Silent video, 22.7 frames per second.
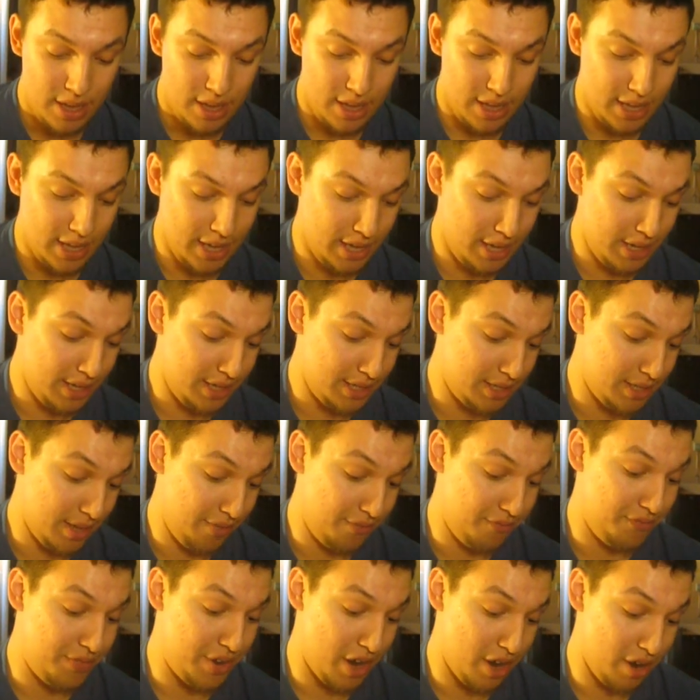And it is a
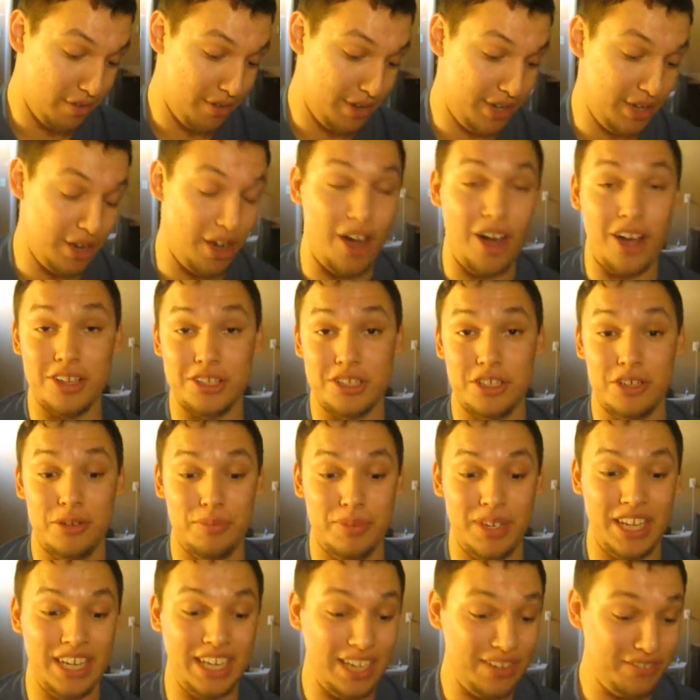very awesome,
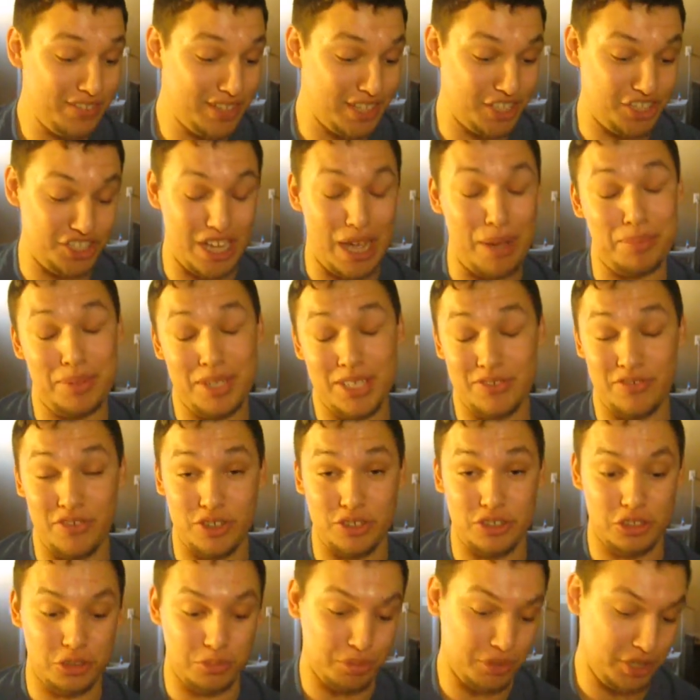and even the Japanese
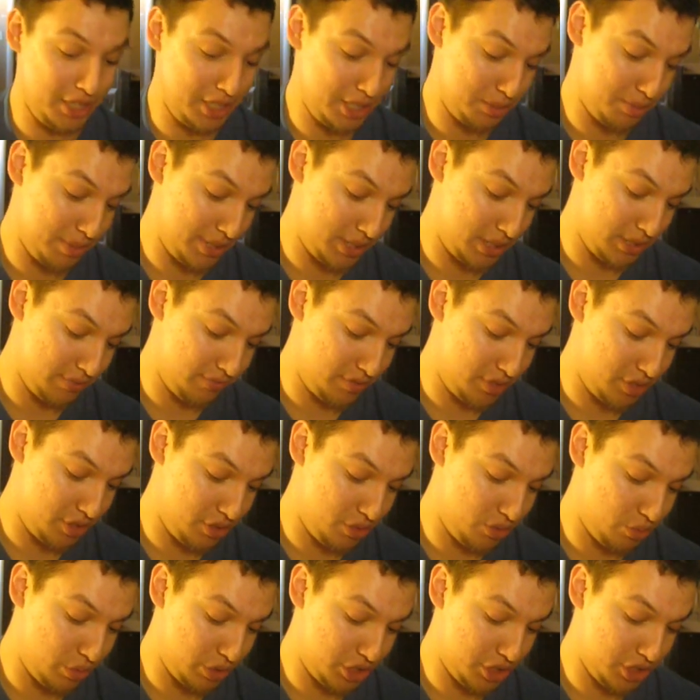version is pretty expensive
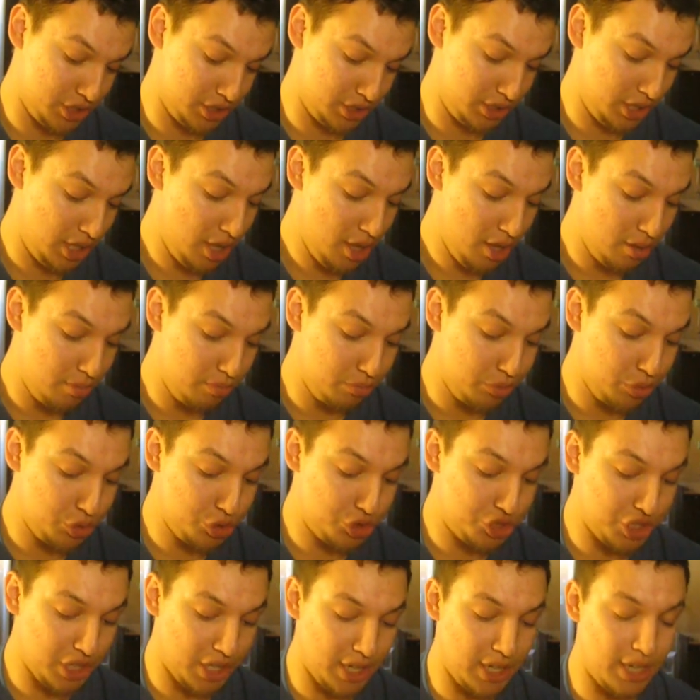too, which is
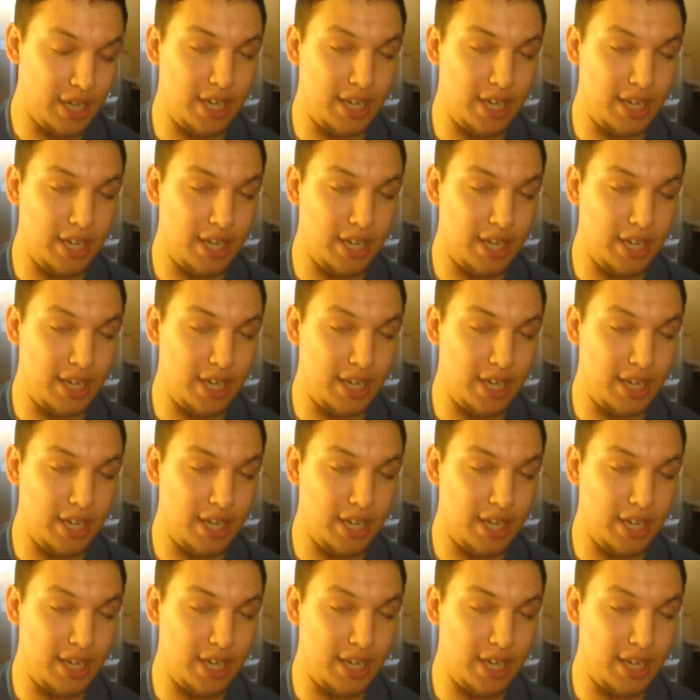Musha